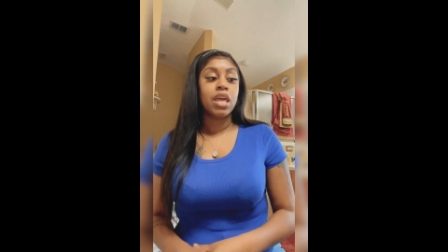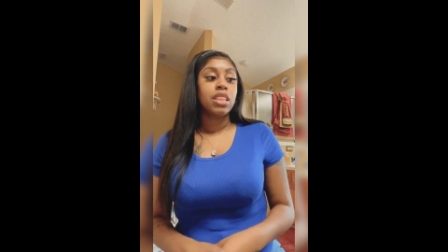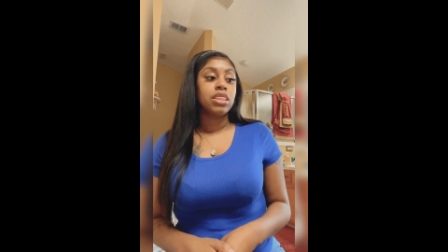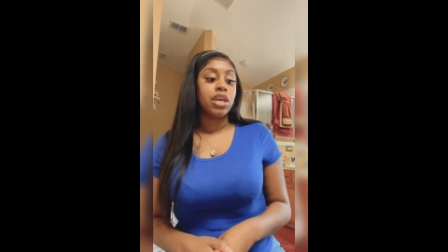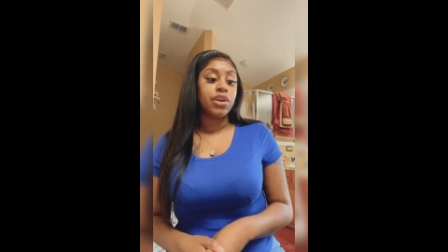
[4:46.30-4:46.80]

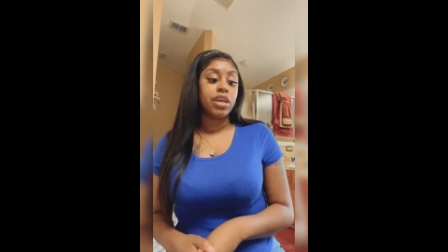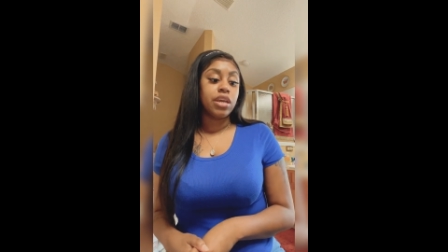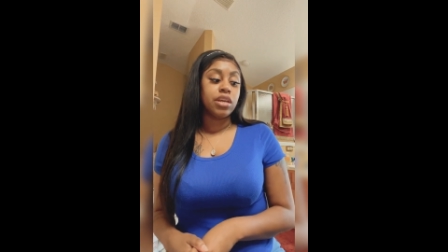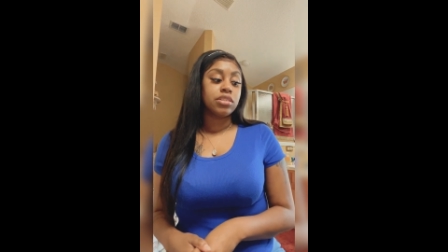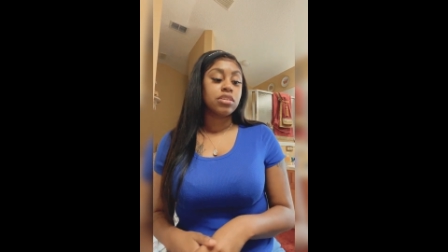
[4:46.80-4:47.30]
There
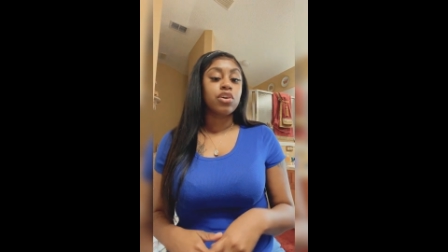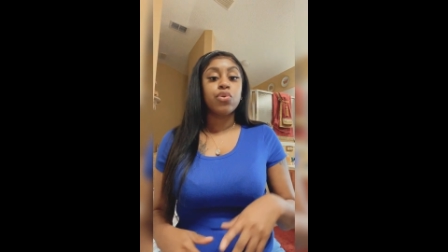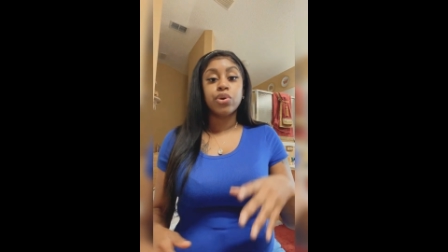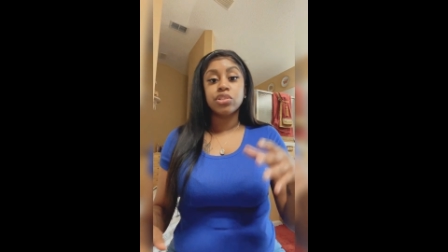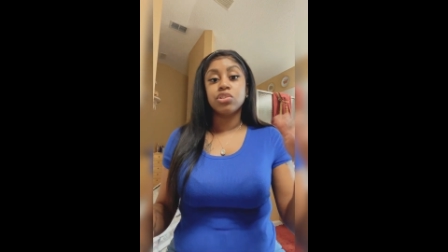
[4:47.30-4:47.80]
is, of
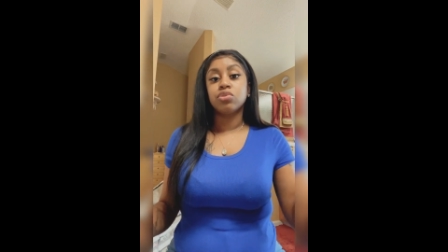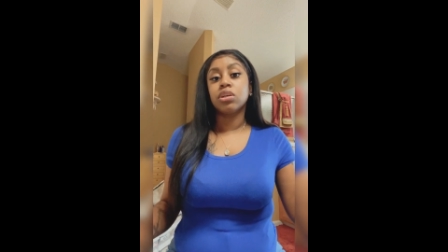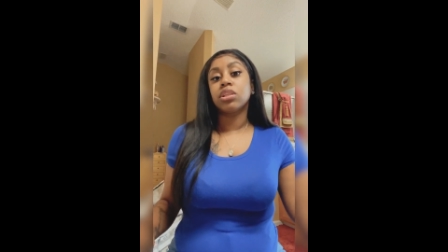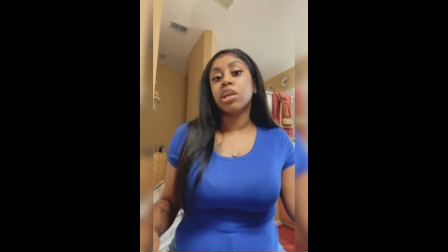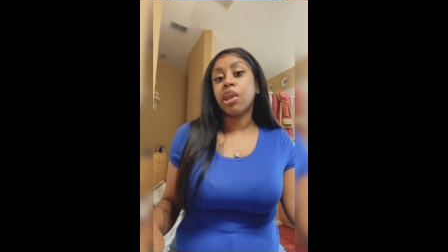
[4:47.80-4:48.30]
course, like
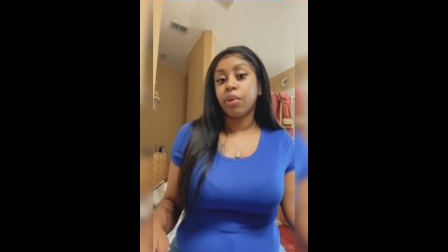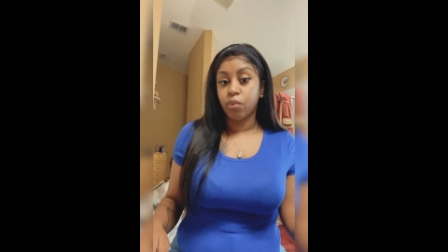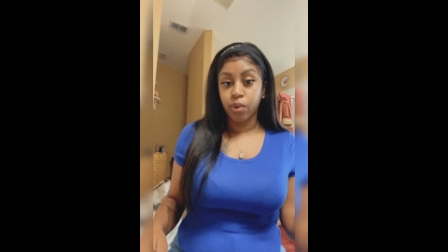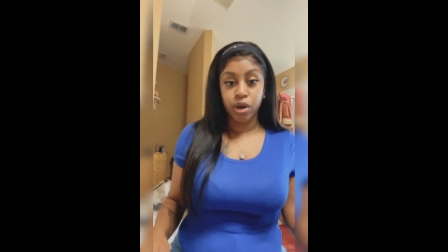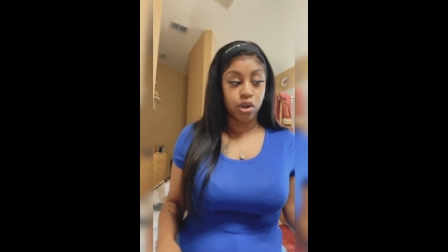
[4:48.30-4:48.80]
the hearing
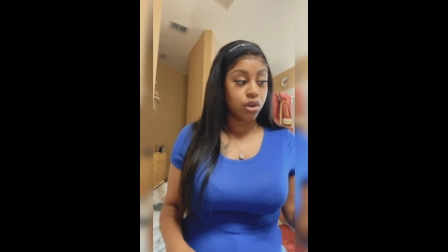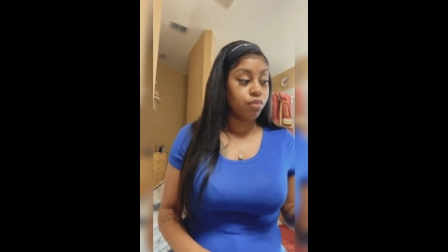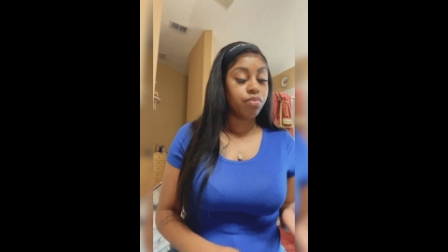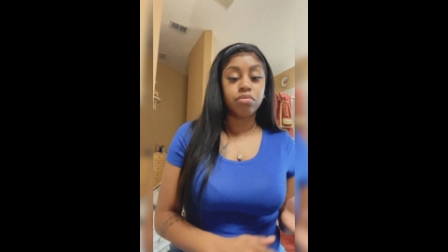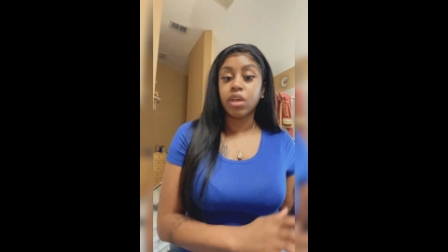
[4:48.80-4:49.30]
world,
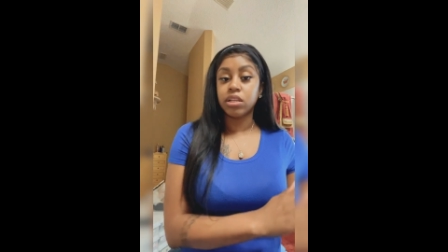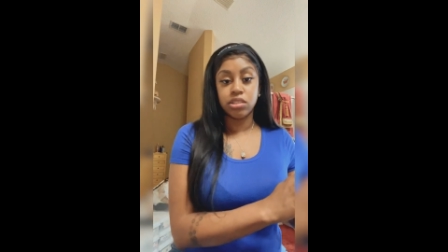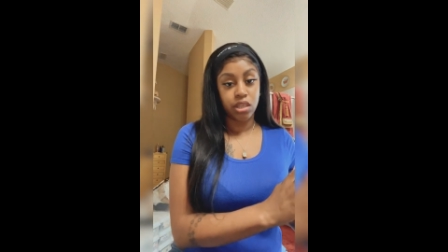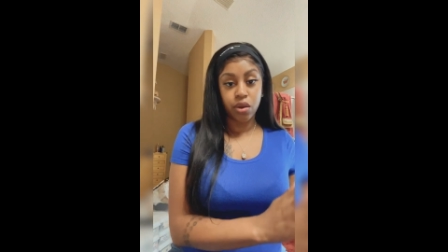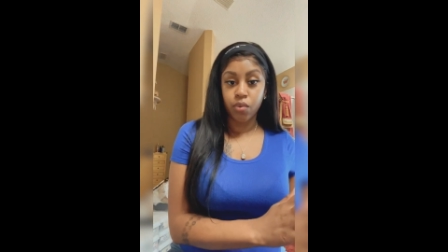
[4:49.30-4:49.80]
that's
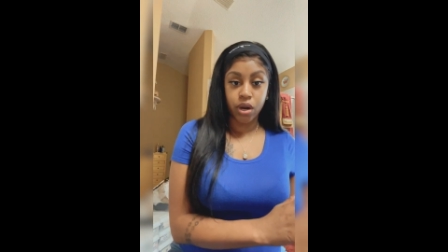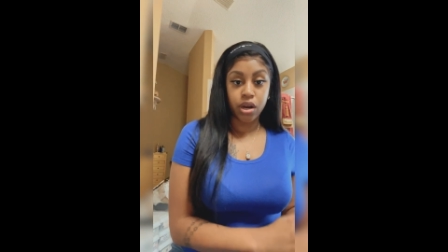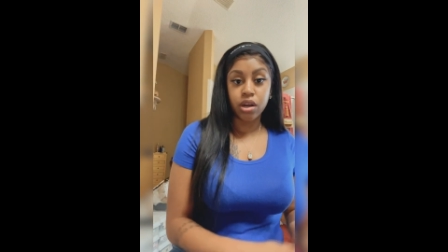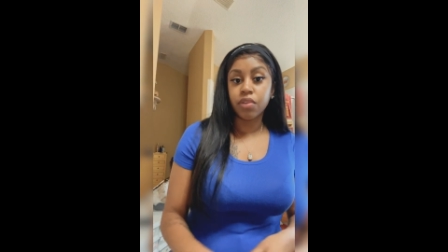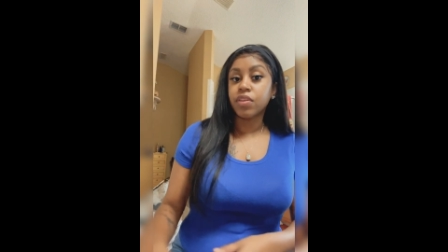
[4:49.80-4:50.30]
their world.